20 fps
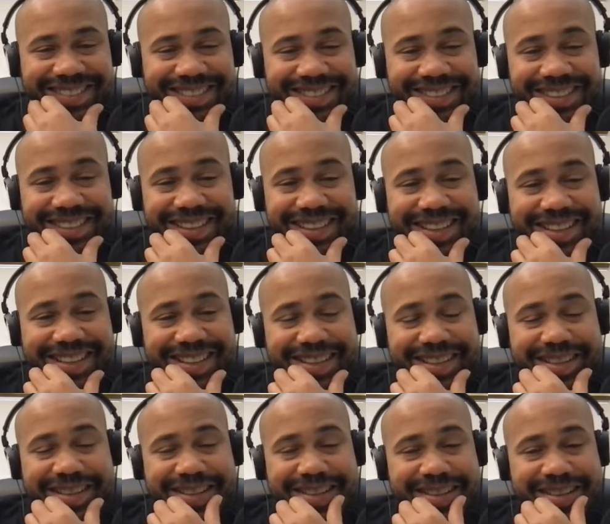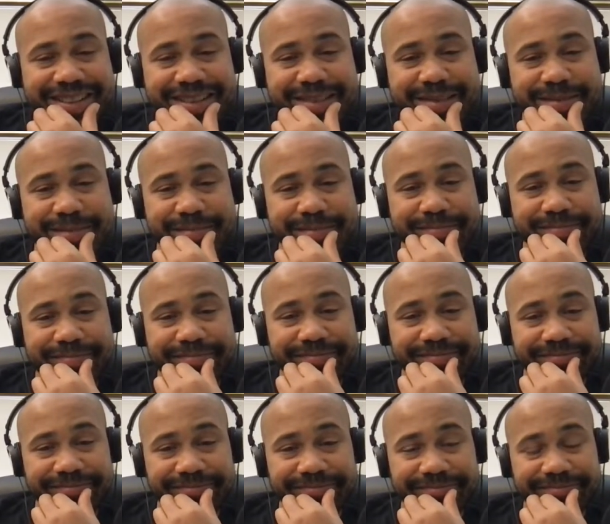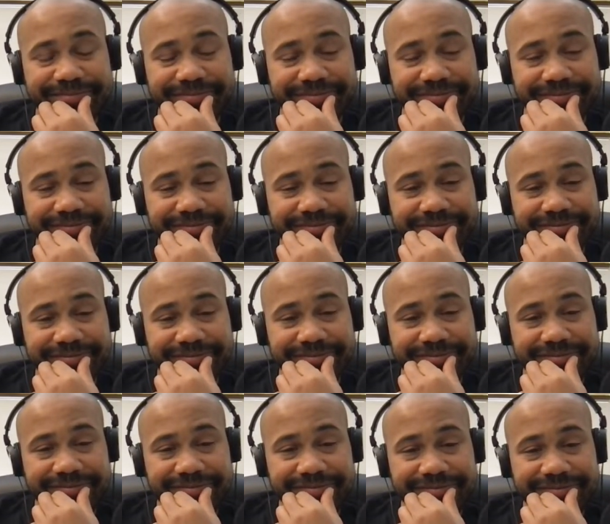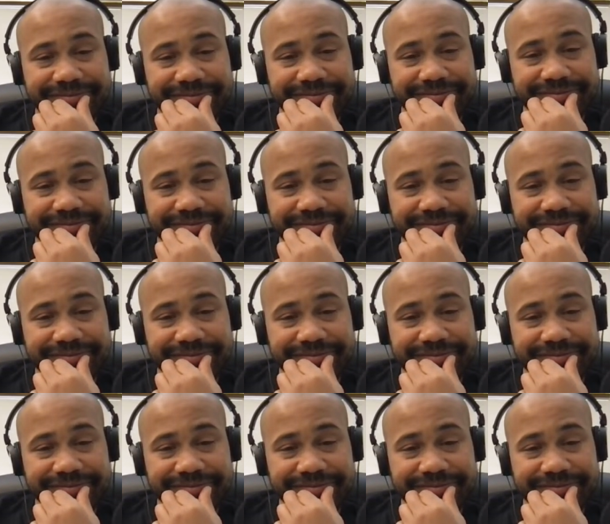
(not speaking)